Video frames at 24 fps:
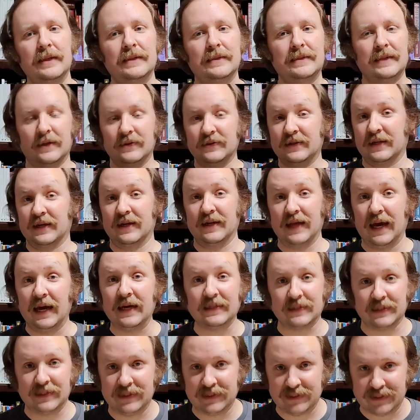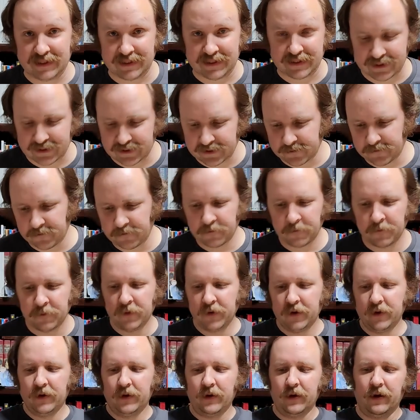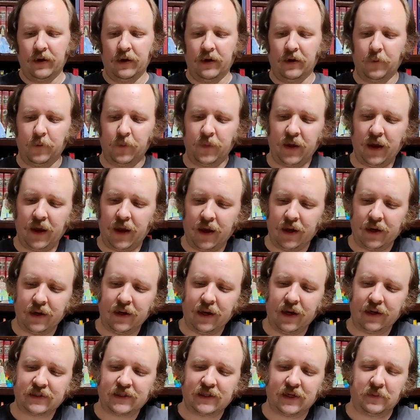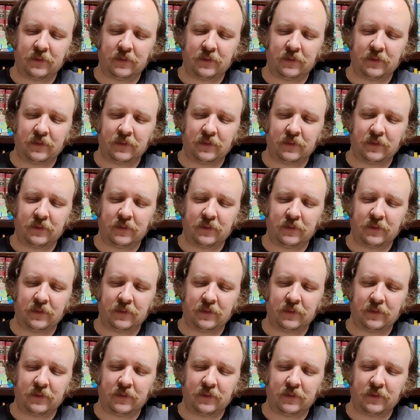Sounds like an excellent idea. Um, and next